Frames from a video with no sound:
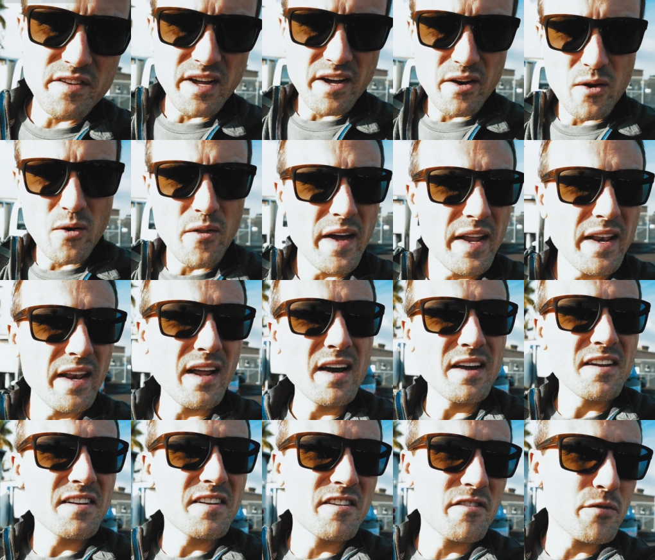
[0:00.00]
not all that
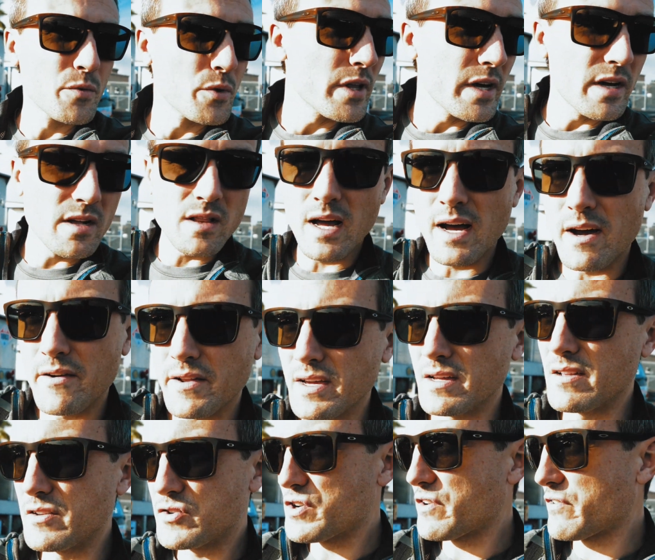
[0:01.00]
nice. It's really cloudy.
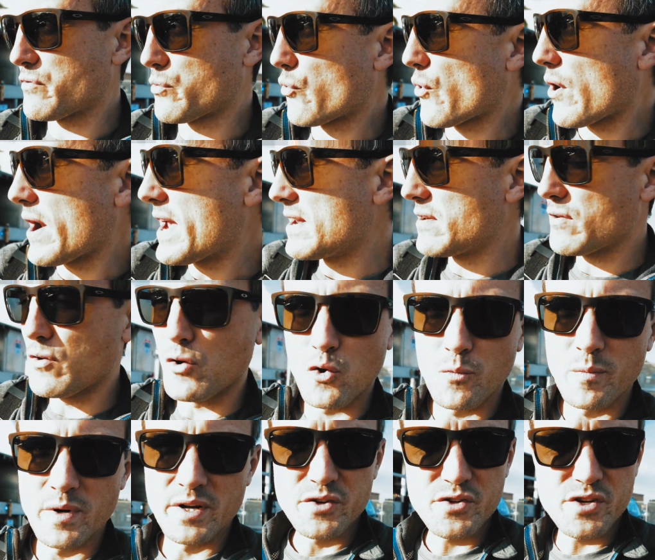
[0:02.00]
It just rained a
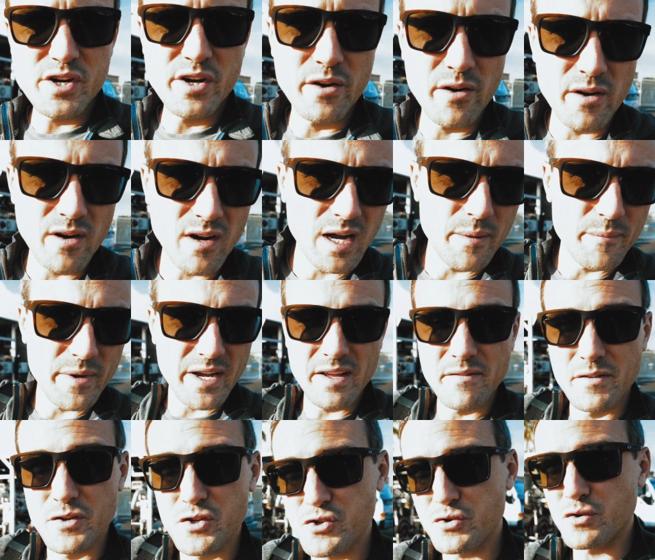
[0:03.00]
whole bunch here. I'm not
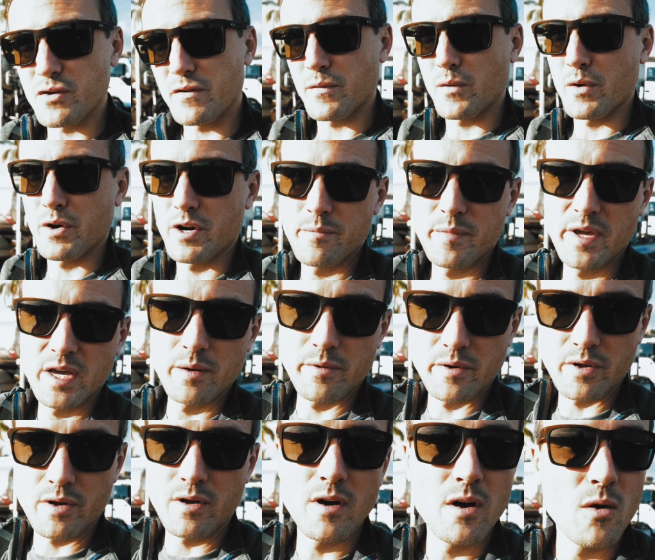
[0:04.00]
even sure if we're going to be
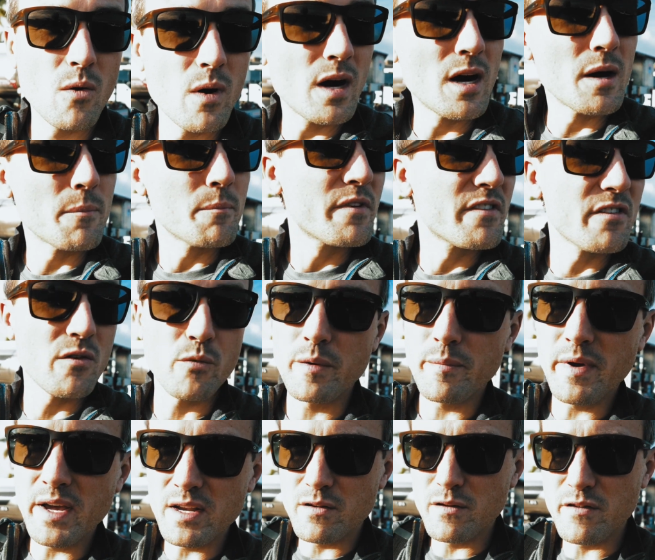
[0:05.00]
able to go up. So we
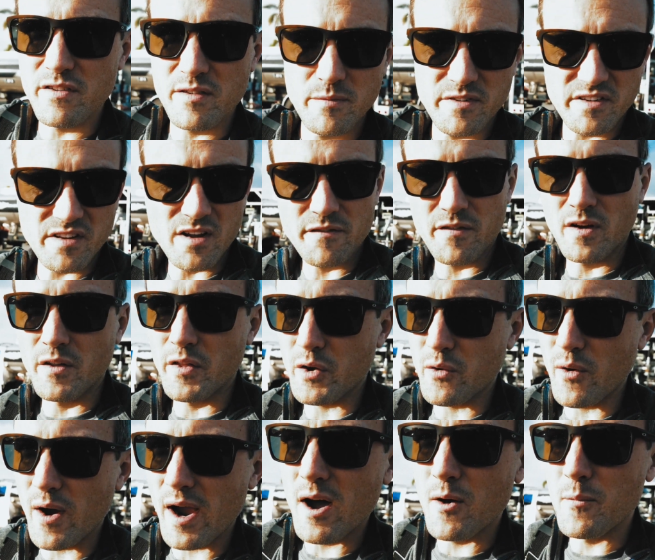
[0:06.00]
may do some stuff on the
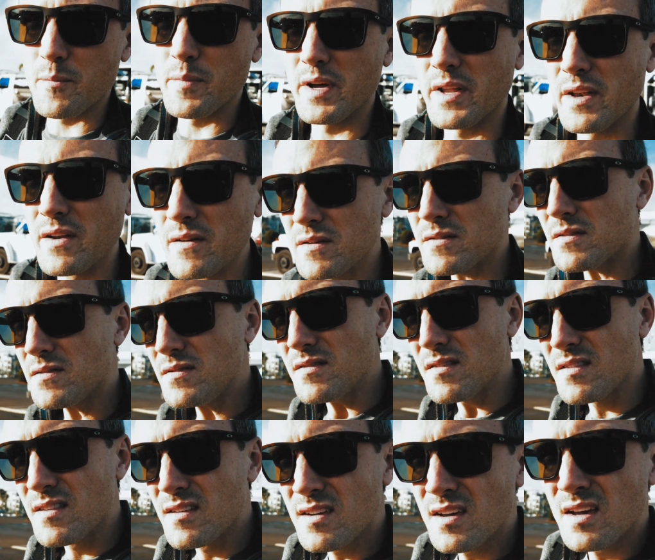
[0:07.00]
ground, but
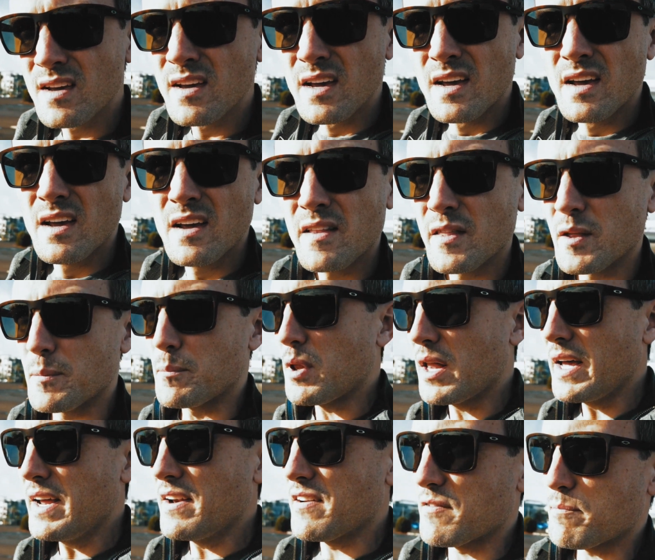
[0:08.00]
the
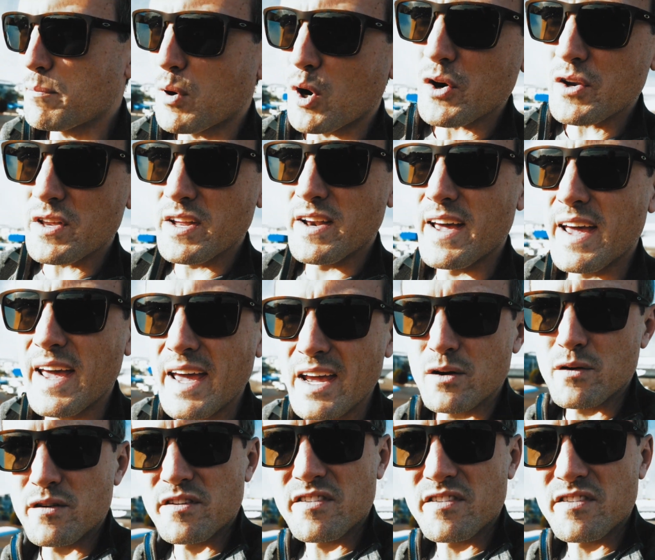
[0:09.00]
plane is parked in a hangar